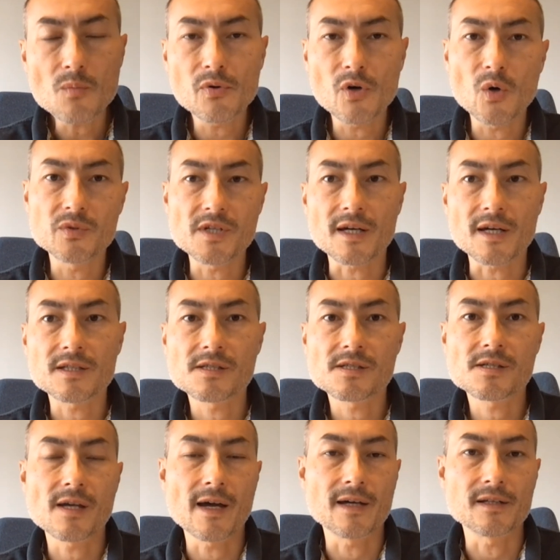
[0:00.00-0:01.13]

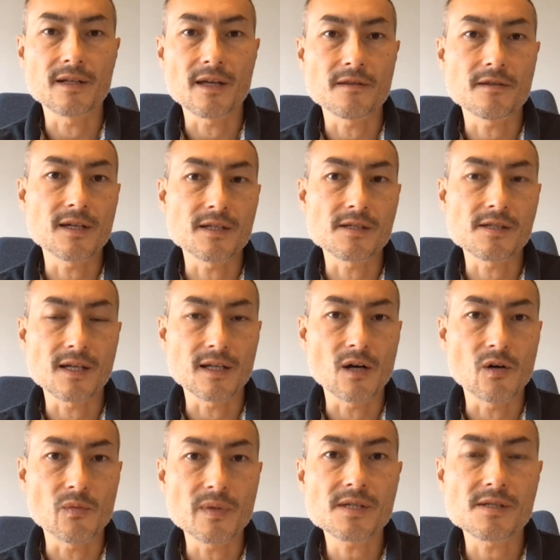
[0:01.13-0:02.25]
projects and things in
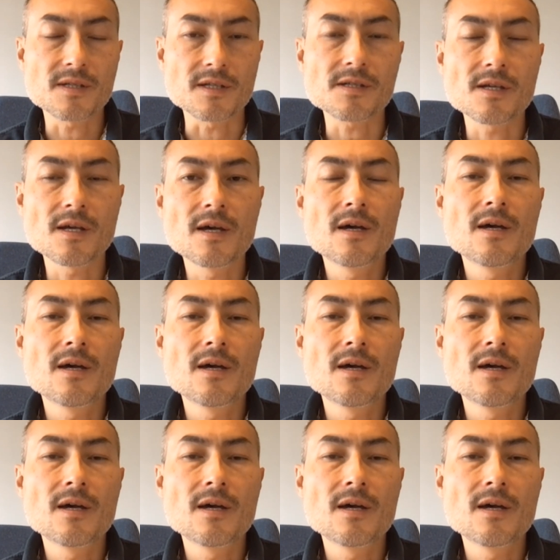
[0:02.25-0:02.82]
our business.